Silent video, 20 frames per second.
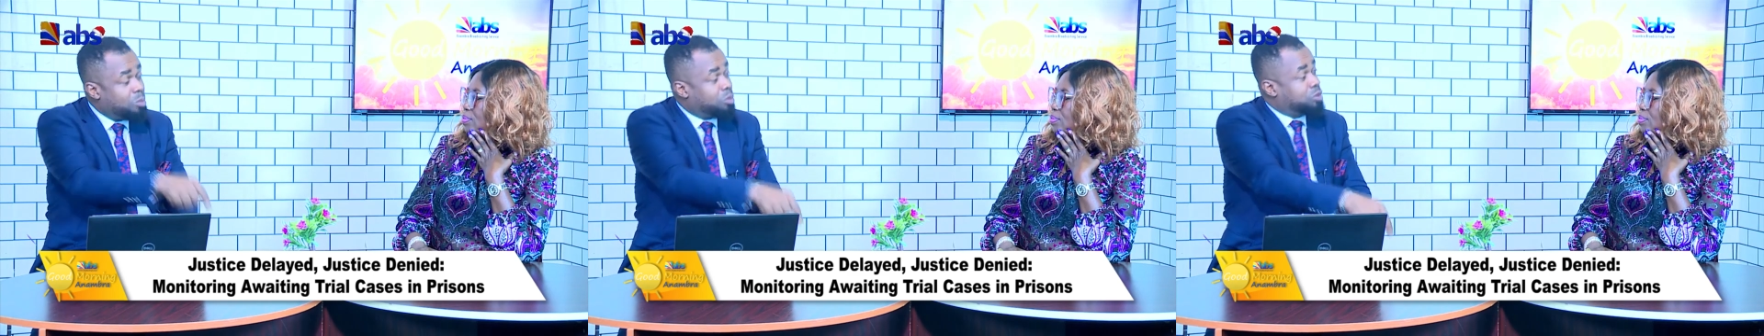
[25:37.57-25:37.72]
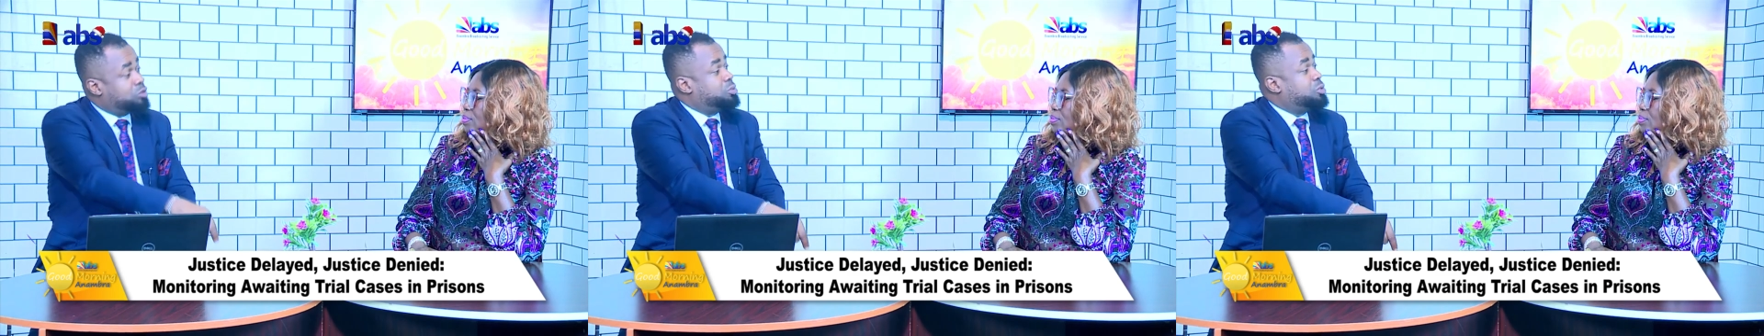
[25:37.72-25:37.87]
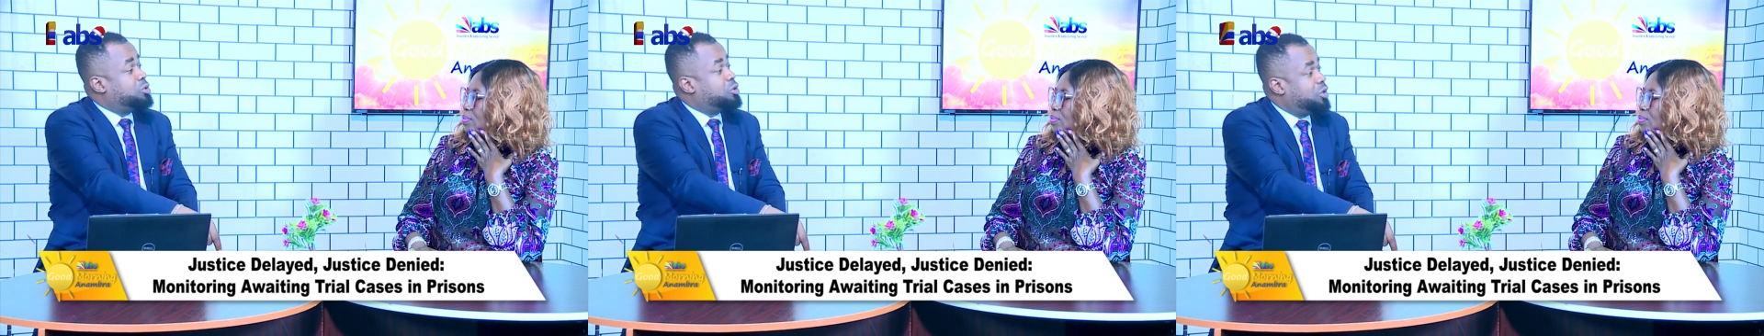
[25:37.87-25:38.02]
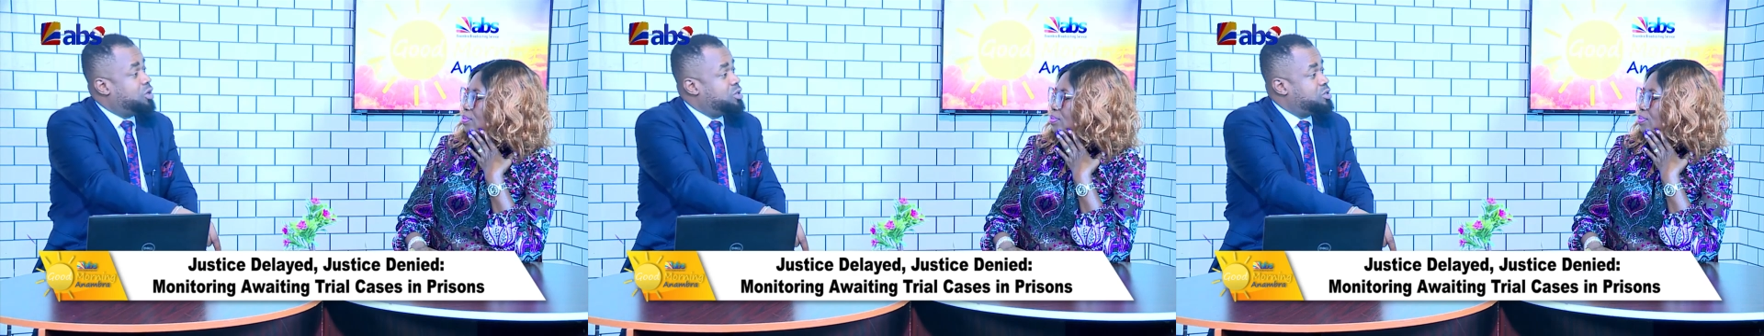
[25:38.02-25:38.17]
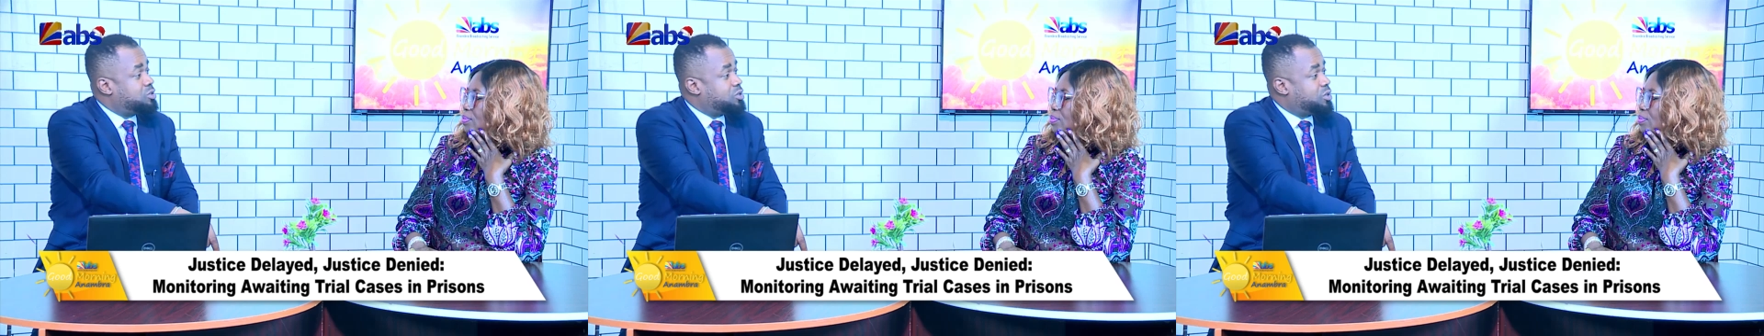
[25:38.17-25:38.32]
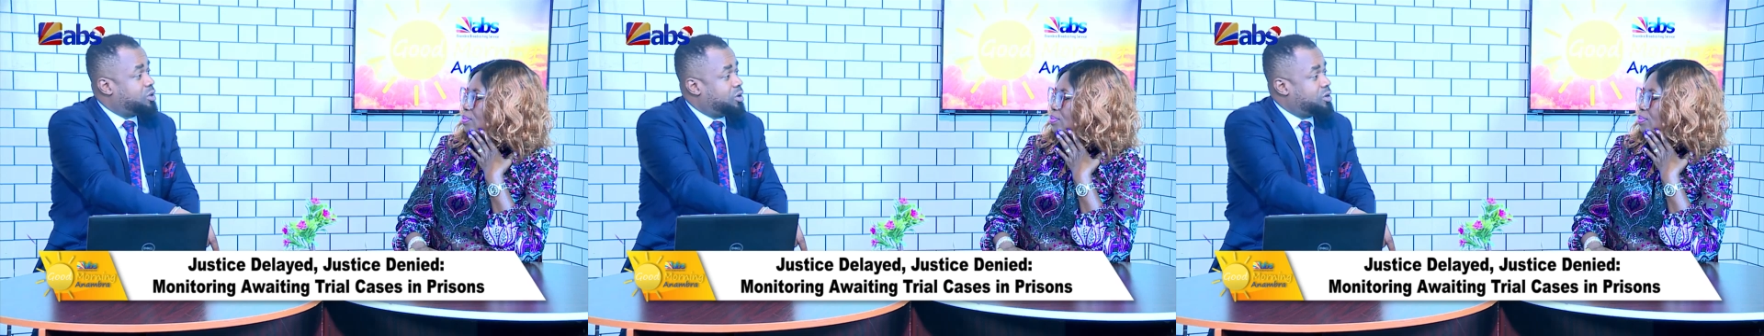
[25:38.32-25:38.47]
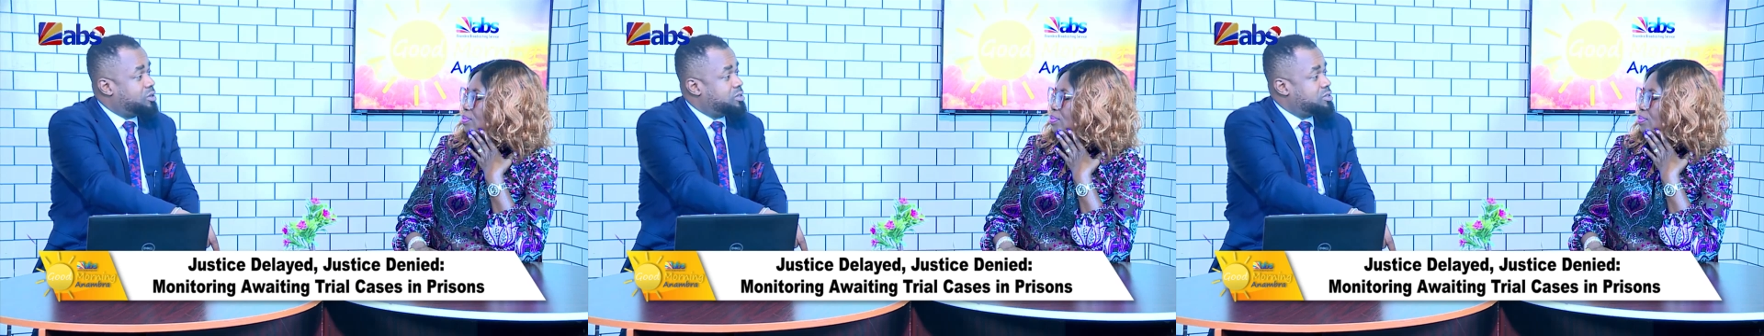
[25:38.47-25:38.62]
must be going to
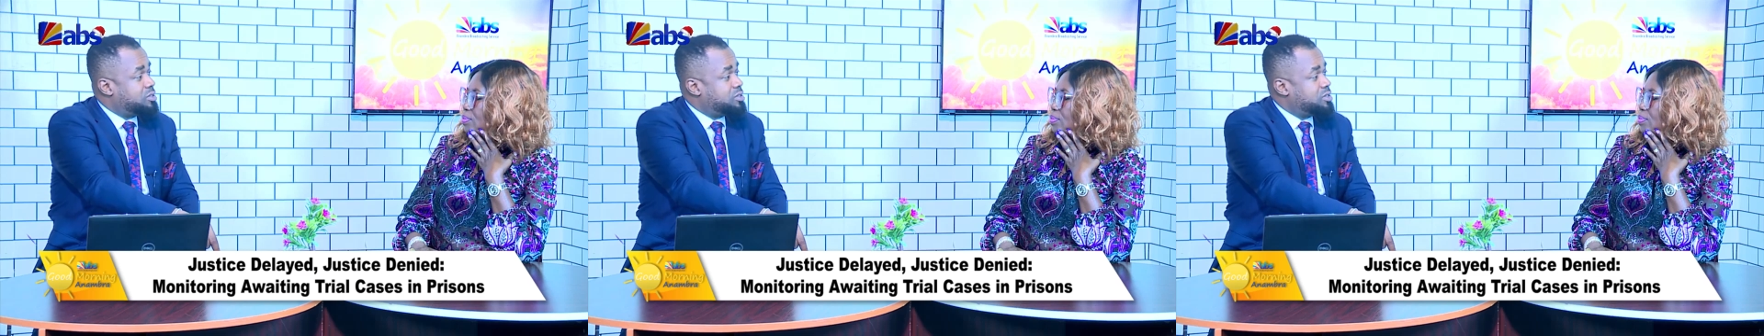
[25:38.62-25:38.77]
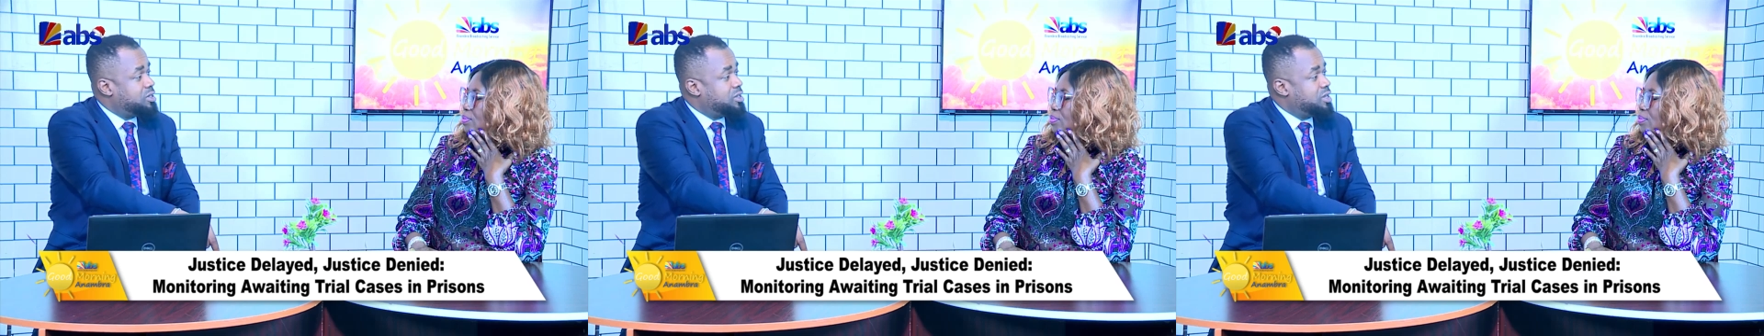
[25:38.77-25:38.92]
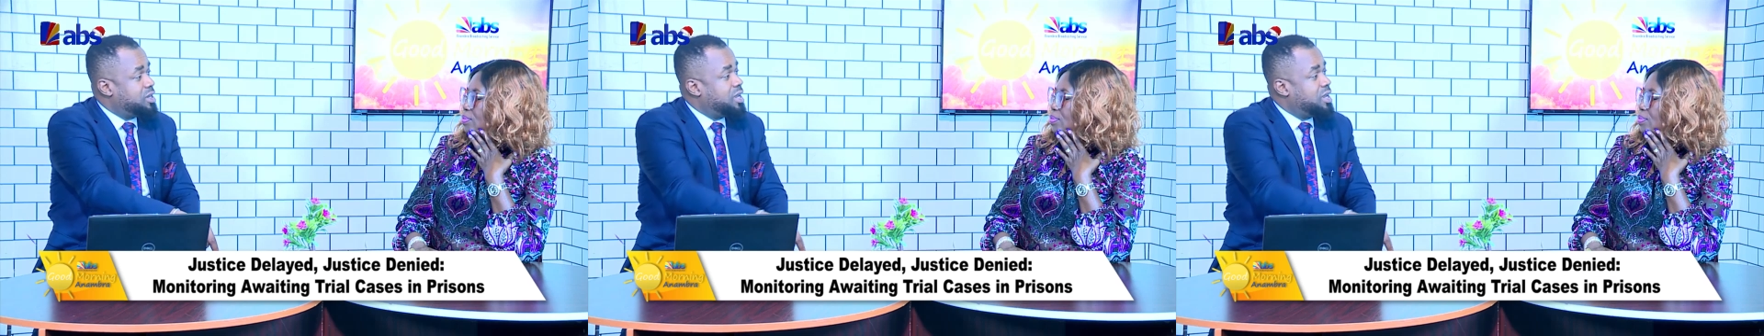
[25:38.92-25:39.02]
court